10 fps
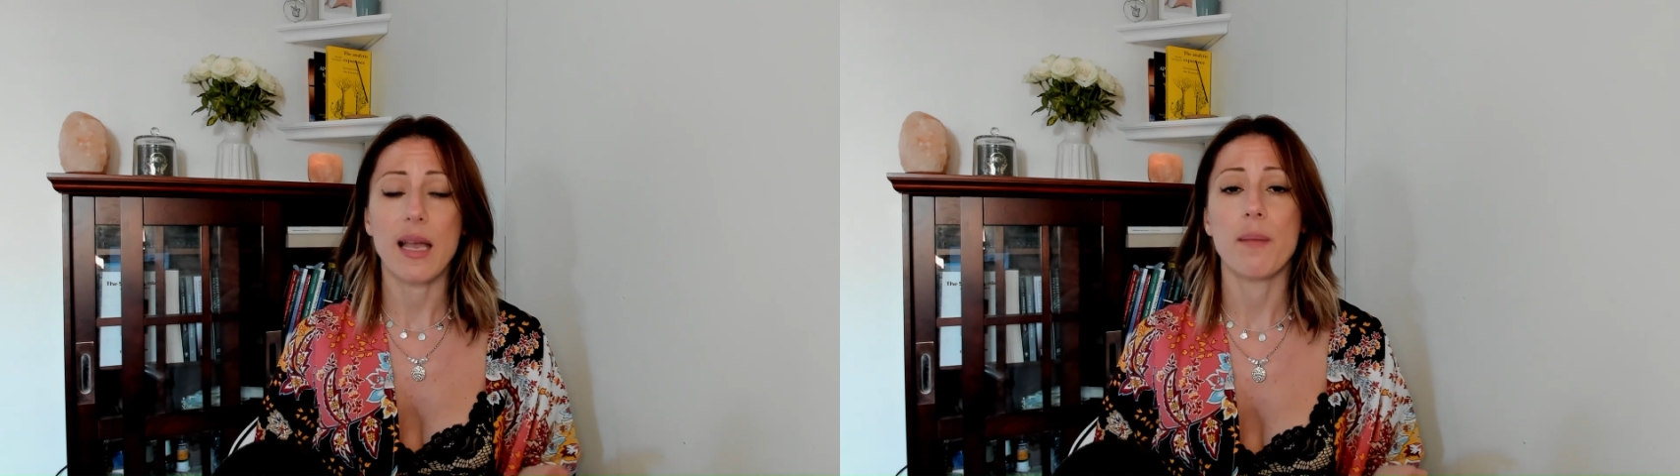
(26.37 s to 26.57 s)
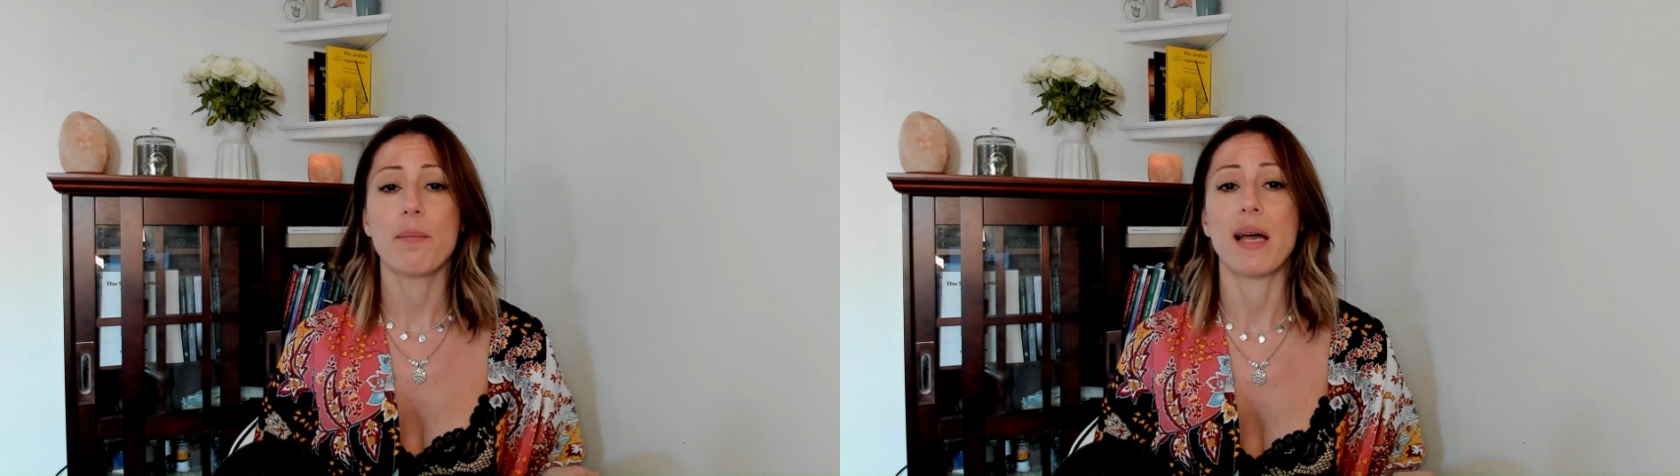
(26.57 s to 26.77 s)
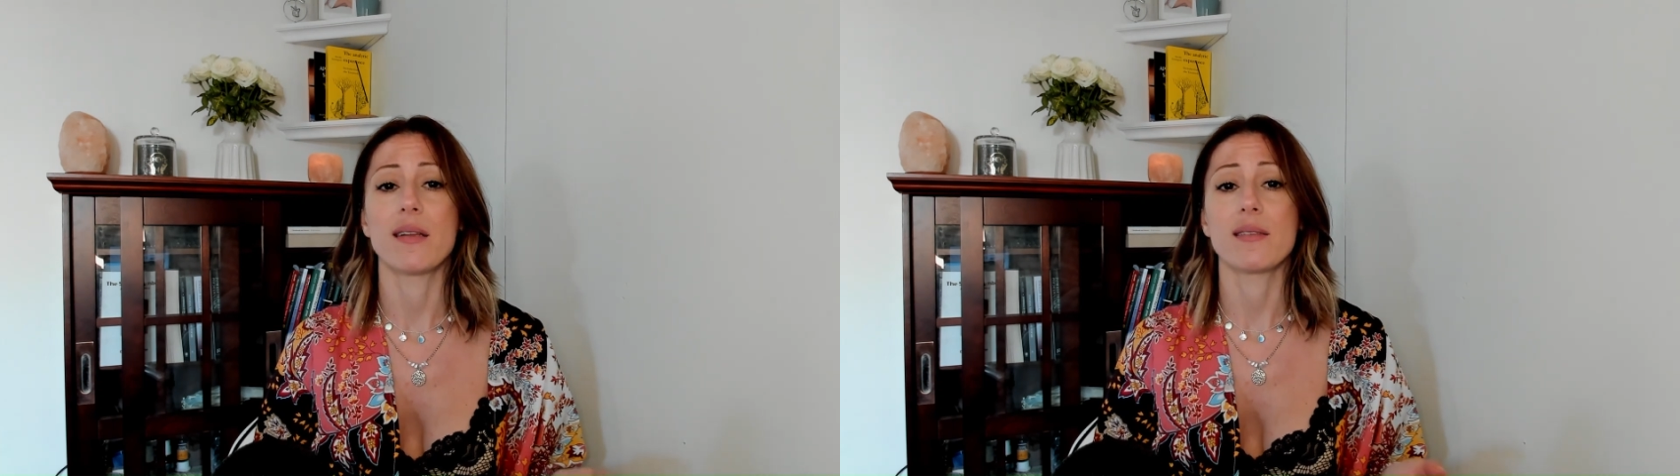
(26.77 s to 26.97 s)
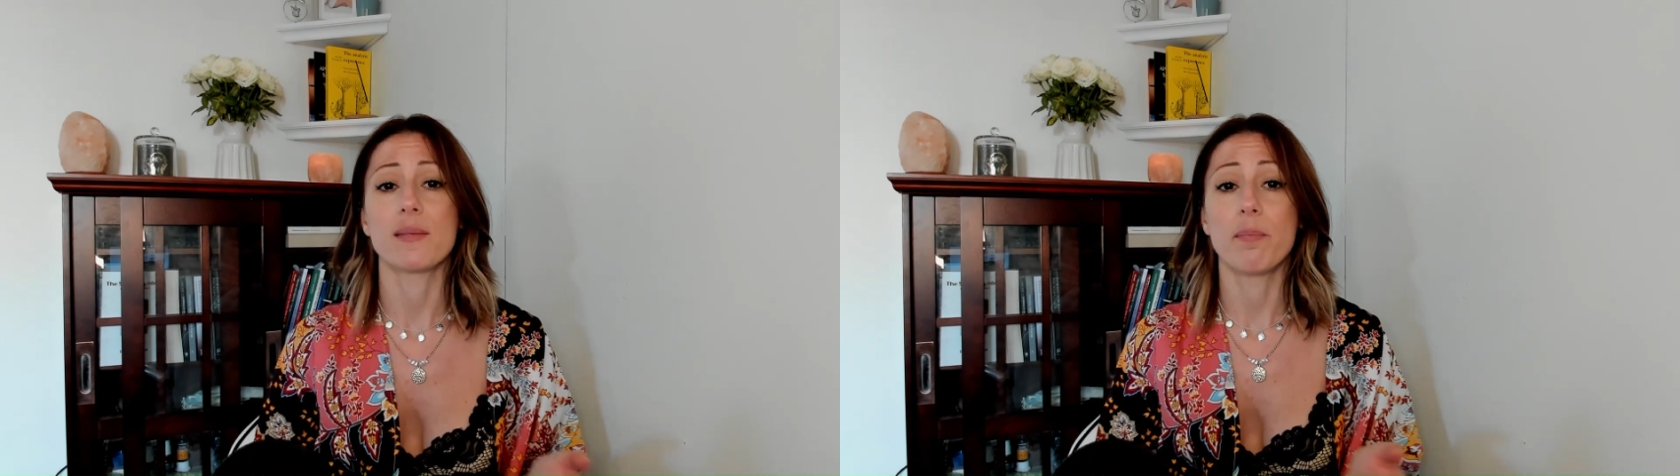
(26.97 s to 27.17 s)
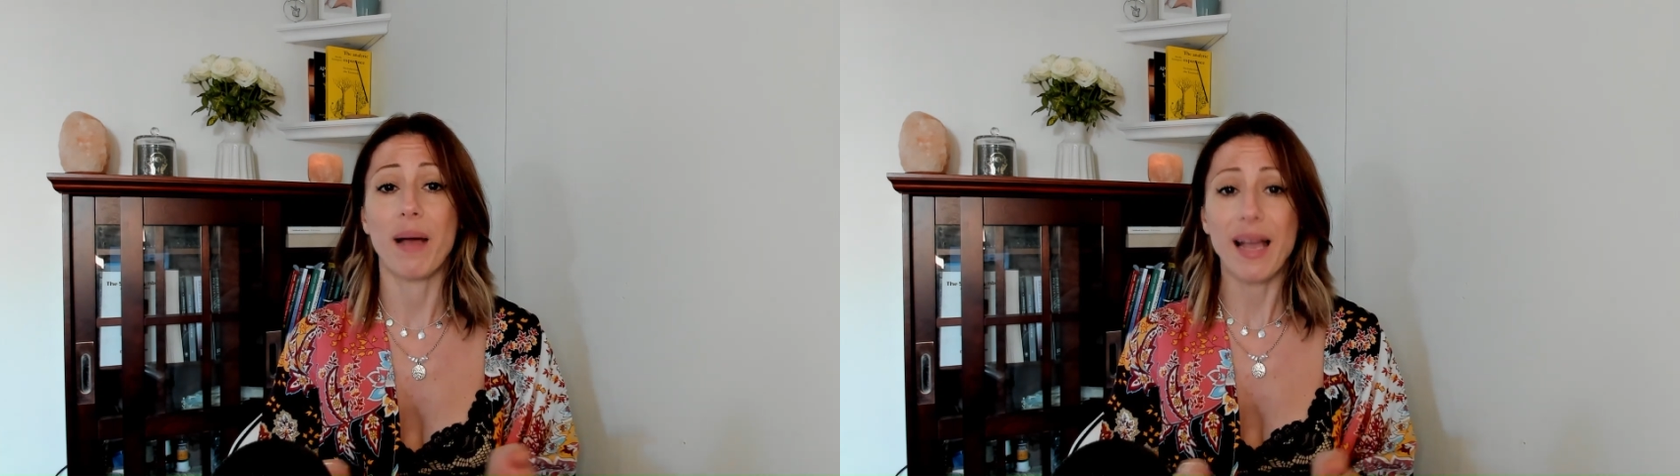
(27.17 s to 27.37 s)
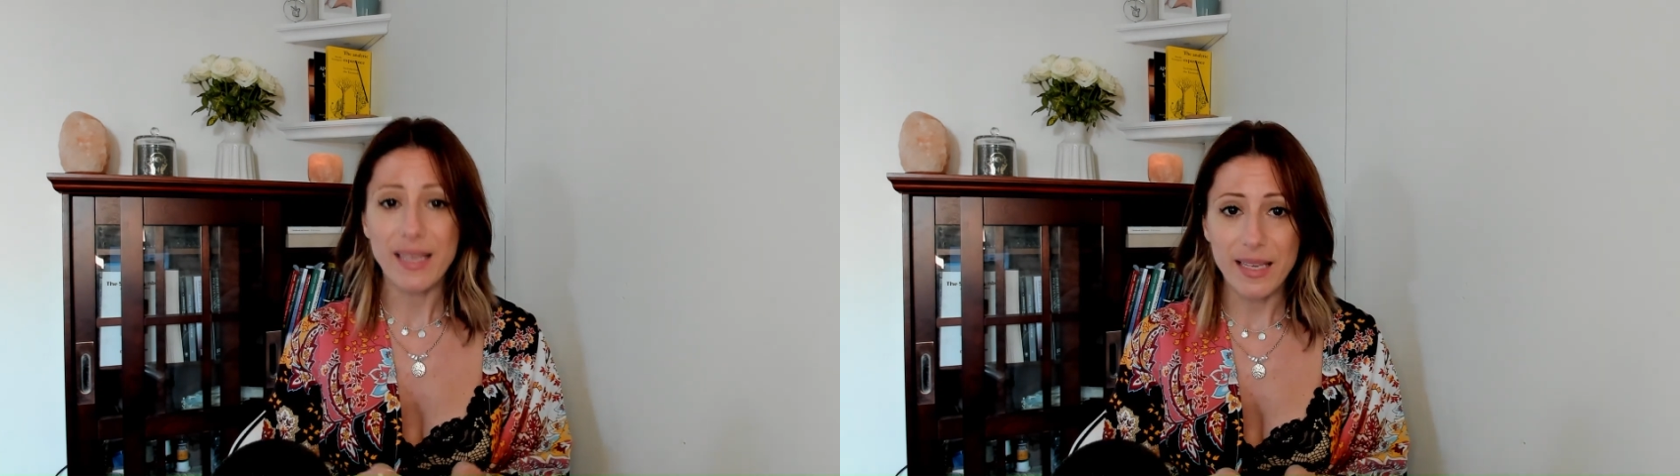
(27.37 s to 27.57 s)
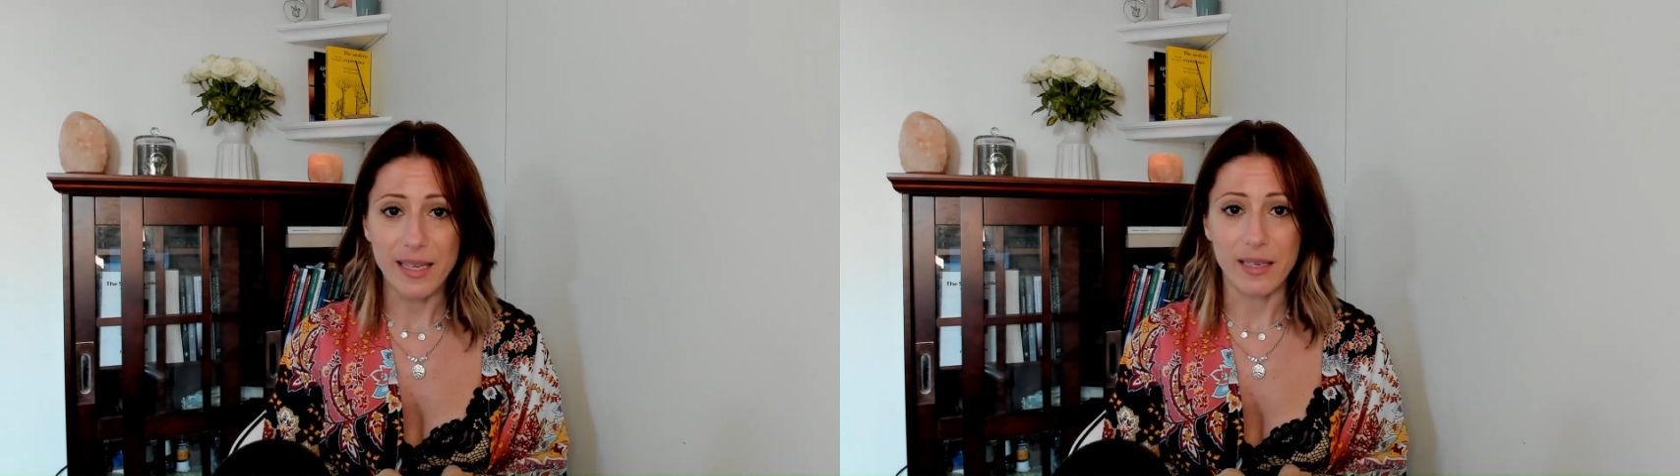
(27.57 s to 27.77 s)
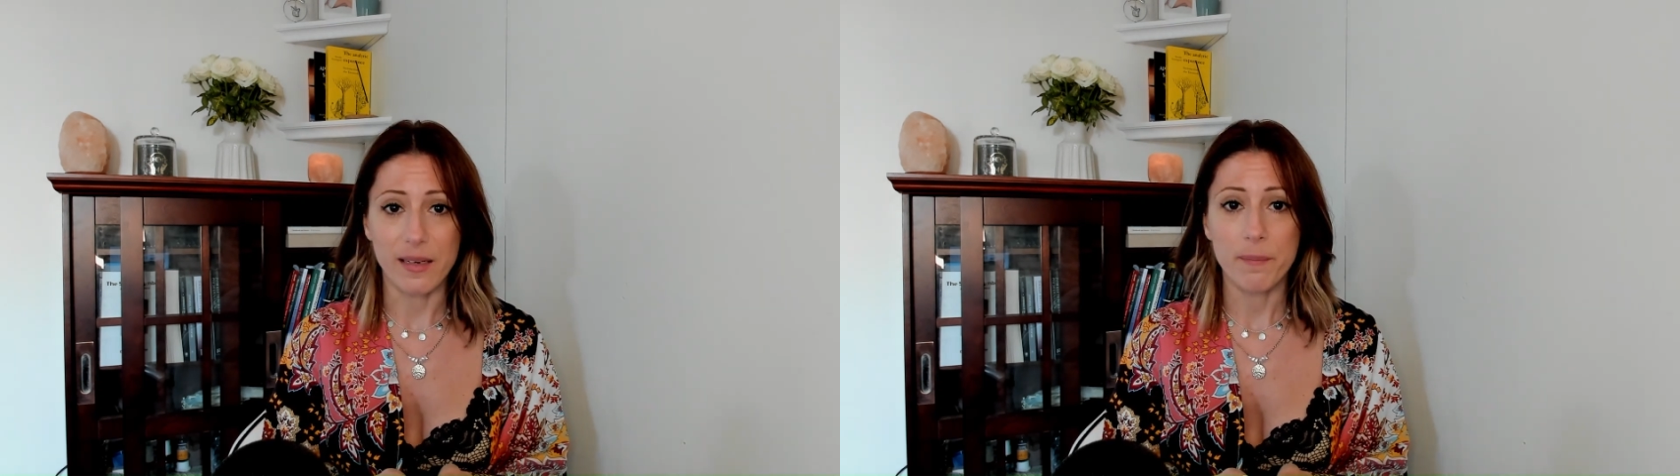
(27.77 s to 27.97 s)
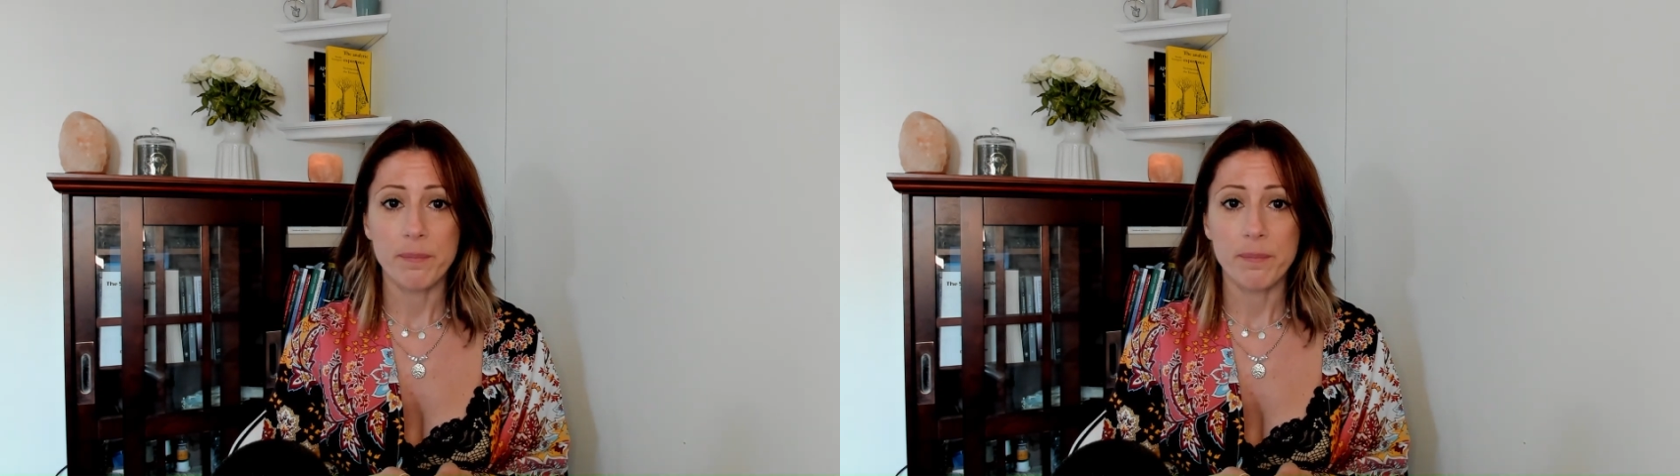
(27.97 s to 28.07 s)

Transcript: and balance back in